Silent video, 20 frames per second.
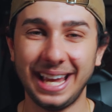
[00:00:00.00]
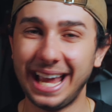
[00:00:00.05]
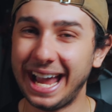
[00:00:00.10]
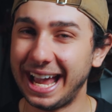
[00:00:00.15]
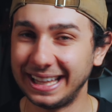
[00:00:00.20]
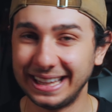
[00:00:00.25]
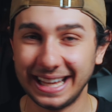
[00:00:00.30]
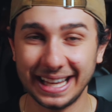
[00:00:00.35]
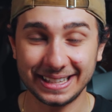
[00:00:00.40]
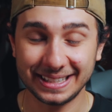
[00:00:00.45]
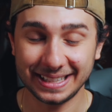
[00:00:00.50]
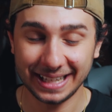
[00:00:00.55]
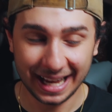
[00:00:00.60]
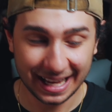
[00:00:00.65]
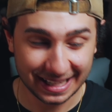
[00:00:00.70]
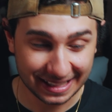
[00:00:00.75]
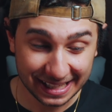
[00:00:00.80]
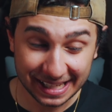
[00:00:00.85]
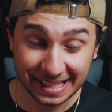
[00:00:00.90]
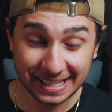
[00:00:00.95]
And that's
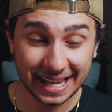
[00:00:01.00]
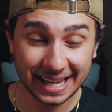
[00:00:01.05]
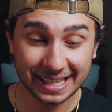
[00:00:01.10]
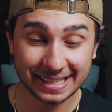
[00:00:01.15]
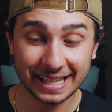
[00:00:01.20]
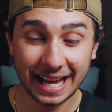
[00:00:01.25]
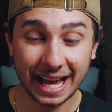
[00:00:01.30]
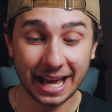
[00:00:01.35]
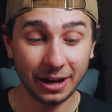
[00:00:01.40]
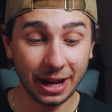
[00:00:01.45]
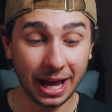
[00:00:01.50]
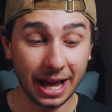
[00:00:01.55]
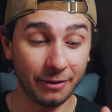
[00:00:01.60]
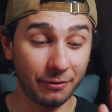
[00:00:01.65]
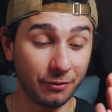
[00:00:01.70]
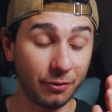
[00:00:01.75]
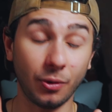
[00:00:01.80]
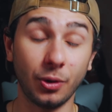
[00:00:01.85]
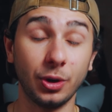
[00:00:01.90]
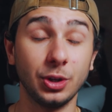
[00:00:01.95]
as easy as that
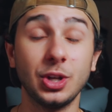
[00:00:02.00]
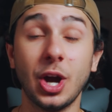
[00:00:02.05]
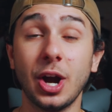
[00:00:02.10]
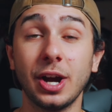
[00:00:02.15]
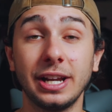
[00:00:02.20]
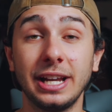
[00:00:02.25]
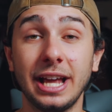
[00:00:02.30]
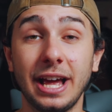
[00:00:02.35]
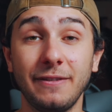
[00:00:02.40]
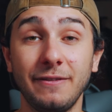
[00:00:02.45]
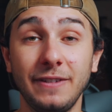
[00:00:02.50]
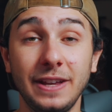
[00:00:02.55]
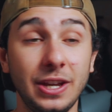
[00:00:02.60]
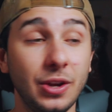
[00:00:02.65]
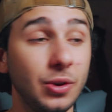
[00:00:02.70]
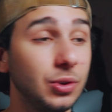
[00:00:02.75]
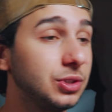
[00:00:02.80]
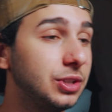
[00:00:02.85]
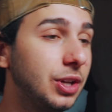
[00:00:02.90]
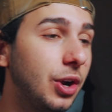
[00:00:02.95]
for talking head
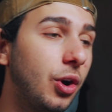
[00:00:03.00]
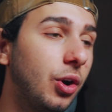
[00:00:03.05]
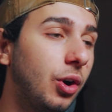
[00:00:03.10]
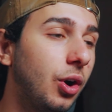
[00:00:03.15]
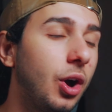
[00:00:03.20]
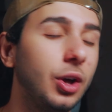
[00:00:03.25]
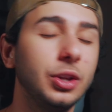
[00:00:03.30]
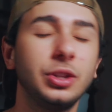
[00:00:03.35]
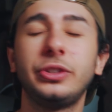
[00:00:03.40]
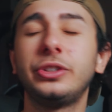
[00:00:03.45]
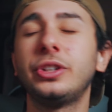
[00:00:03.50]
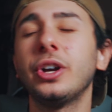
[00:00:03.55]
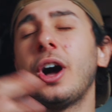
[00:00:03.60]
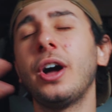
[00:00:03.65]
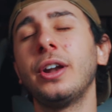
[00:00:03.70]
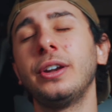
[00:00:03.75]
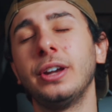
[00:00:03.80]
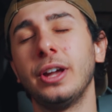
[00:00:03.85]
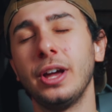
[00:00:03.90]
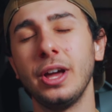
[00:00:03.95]
videos. There are a
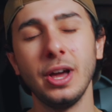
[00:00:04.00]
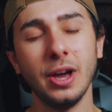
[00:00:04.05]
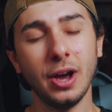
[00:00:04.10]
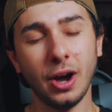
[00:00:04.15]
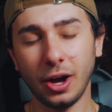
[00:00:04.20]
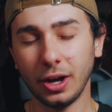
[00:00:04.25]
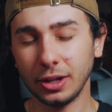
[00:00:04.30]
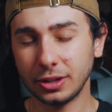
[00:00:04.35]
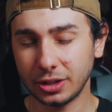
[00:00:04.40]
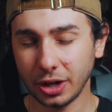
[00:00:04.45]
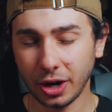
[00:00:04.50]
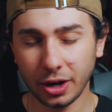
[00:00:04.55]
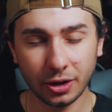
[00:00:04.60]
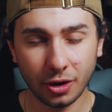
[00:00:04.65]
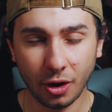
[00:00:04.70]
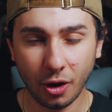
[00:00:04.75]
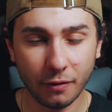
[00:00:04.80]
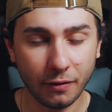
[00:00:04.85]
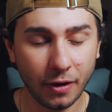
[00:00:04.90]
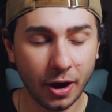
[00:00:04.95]
ton
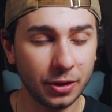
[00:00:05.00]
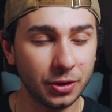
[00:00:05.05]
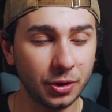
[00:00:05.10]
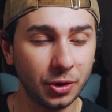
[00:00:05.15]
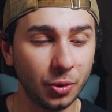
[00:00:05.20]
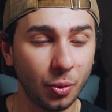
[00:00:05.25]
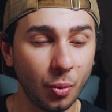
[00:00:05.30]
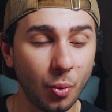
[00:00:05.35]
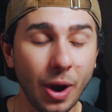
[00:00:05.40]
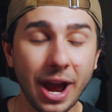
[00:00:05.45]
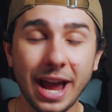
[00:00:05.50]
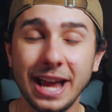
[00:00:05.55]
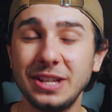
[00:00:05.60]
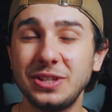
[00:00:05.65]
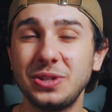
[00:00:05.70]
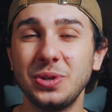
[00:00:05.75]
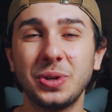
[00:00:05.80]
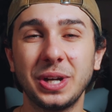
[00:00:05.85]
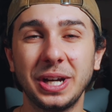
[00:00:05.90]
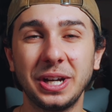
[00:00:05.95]
of other
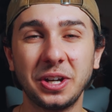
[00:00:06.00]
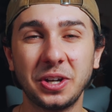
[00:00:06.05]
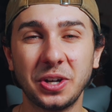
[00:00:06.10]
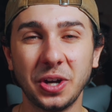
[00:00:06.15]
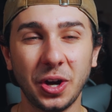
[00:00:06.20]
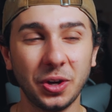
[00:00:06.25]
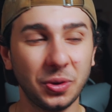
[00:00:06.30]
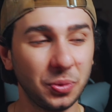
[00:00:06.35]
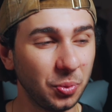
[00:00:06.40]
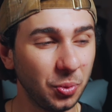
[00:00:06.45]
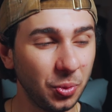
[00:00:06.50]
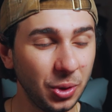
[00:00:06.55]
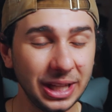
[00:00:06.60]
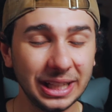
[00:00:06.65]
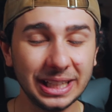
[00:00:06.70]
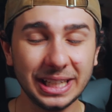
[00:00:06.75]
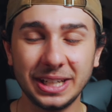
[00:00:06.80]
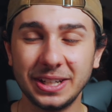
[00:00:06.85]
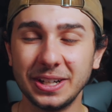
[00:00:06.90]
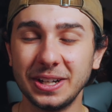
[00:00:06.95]
ways you can cut
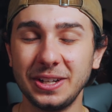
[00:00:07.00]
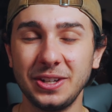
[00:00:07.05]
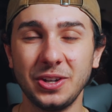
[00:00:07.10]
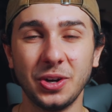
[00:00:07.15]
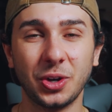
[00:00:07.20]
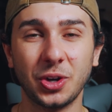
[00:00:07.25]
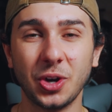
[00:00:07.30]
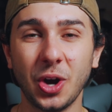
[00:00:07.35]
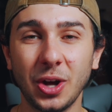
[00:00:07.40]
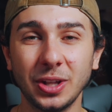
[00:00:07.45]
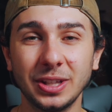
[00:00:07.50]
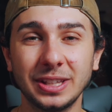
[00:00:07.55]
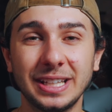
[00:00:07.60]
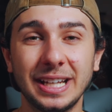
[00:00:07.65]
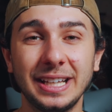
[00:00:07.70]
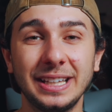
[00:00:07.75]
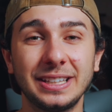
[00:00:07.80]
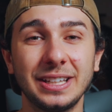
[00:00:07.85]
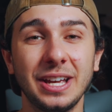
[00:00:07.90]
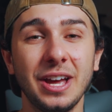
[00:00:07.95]
really good your
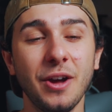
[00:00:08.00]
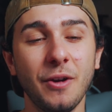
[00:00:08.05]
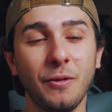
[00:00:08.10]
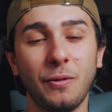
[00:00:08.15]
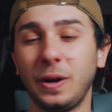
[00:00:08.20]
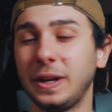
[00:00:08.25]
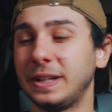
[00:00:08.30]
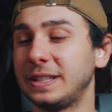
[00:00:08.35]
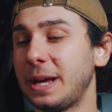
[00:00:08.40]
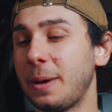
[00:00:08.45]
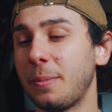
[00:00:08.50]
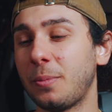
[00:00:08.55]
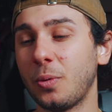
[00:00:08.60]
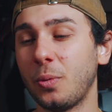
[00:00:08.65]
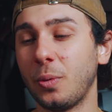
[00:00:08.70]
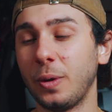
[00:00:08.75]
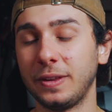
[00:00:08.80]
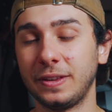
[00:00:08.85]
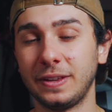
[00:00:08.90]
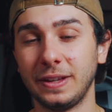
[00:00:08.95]
content. For example,
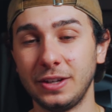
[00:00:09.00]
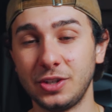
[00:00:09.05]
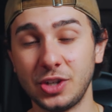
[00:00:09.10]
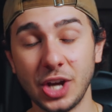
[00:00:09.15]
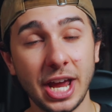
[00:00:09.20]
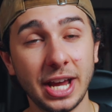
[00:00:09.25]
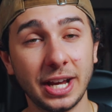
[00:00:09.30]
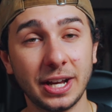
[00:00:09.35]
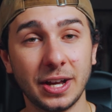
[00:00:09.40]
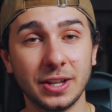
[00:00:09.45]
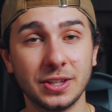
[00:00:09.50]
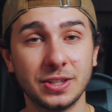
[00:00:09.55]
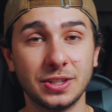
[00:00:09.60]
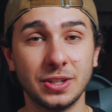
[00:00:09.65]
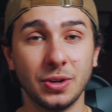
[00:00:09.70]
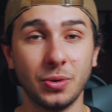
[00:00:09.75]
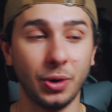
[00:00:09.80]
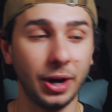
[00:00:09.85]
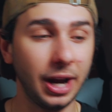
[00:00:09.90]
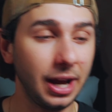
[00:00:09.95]
with J cuts
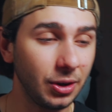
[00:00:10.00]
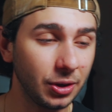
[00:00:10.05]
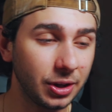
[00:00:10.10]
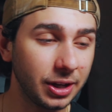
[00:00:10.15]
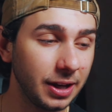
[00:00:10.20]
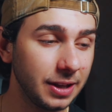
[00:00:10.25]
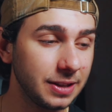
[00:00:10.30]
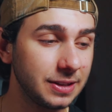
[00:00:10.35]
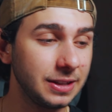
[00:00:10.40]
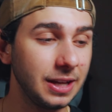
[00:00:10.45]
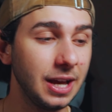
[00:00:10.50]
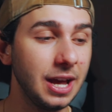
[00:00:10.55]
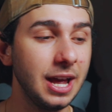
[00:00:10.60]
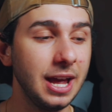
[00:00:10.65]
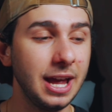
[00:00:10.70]
or L cuts.